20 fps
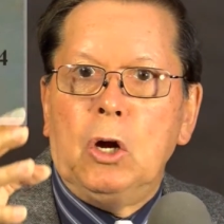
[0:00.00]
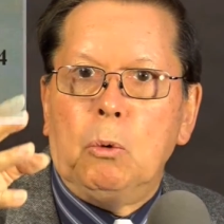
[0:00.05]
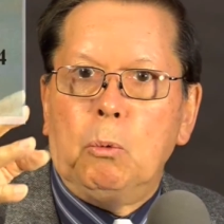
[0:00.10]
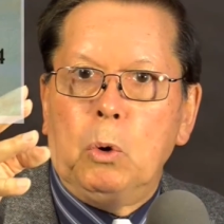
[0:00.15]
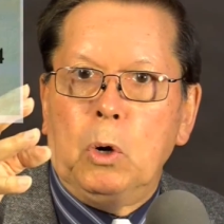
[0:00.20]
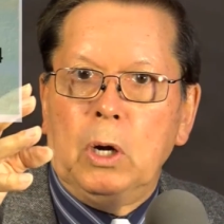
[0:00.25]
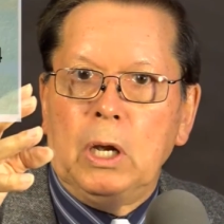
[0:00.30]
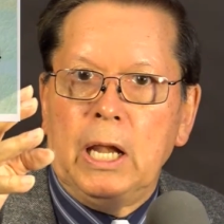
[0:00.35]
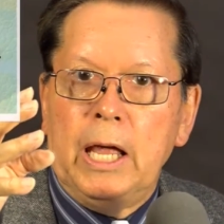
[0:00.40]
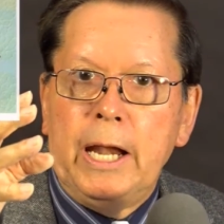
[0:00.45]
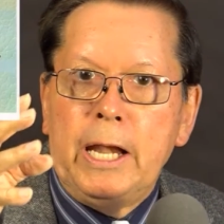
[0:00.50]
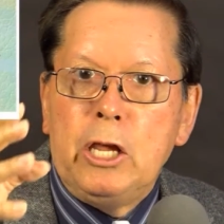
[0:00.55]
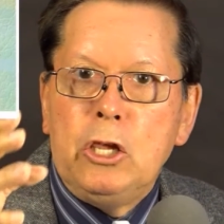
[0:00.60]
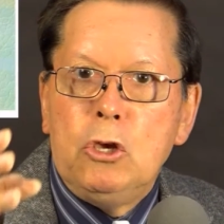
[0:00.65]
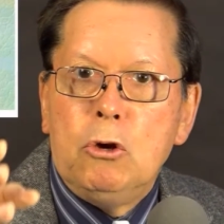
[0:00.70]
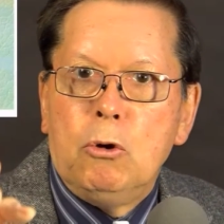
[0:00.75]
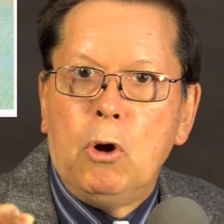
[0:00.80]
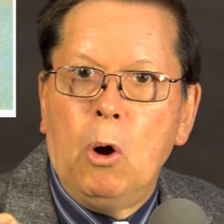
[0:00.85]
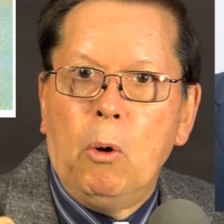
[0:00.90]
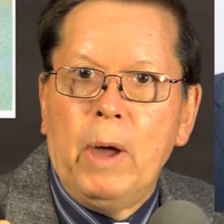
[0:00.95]
We're letting
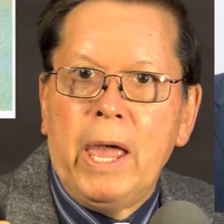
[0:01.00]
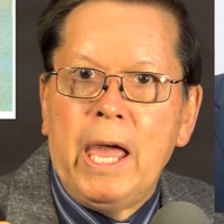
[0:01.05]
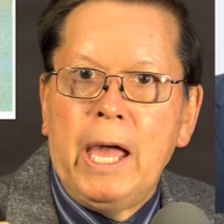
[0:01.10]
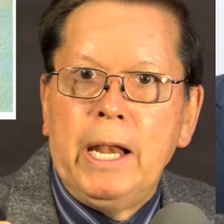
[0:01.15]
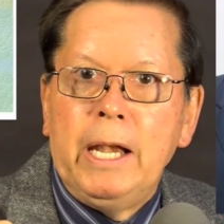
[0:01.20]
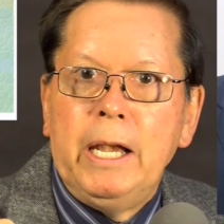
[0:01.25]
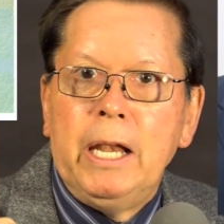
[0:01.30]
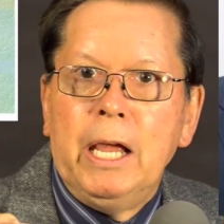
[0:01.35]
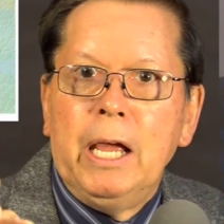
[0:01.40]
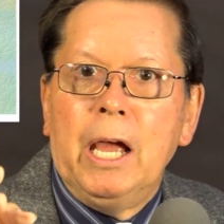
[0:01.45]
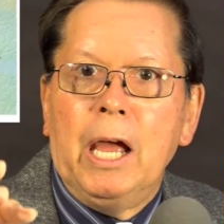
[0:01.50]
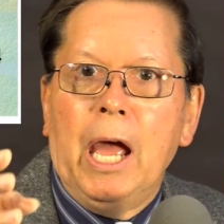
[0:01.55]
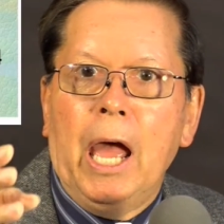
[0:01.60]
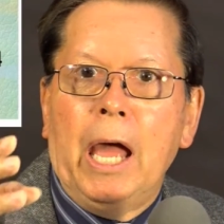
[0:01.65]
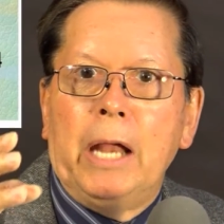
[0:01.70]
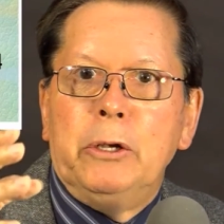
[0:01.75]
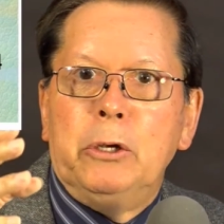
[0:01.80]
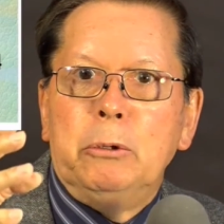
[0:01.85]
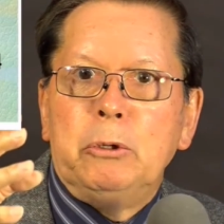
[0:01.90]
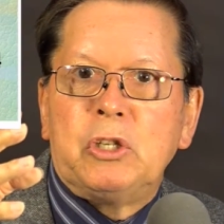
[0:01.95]
you go ahead
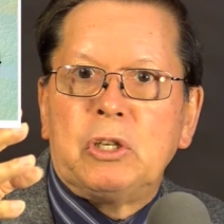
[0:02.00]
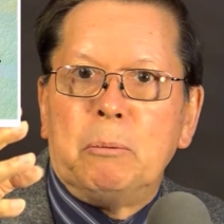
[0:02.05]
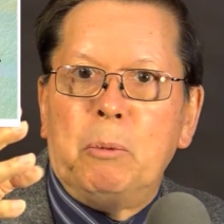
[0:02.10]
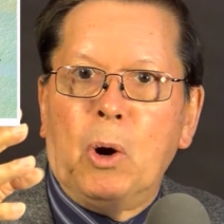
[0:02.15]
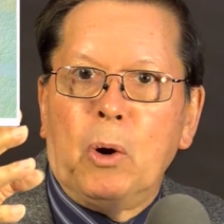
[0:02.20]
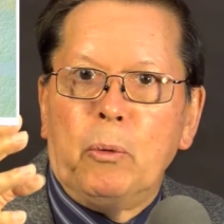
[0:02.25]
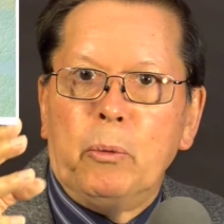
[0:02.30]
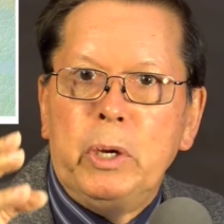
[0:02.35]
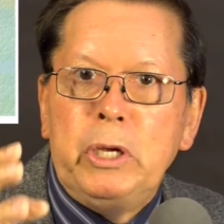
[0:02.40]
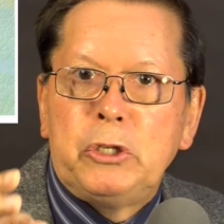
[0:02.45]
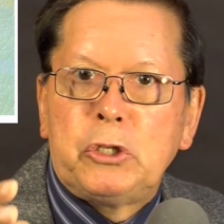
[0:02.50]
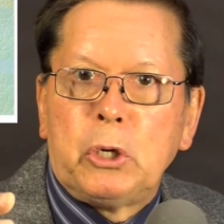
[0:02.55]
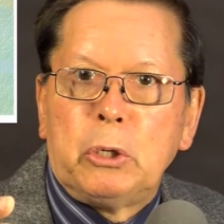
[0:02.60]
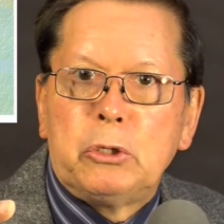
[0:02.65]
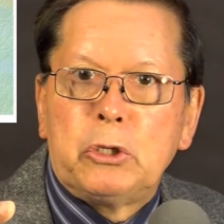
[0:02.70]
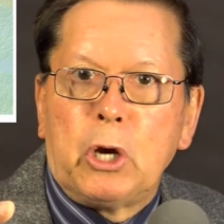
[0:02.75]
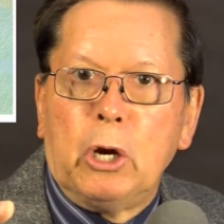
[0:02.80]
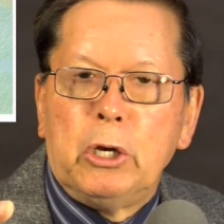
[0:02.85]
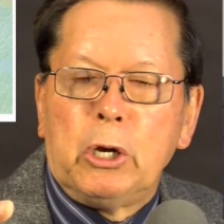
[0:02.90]
and do some more research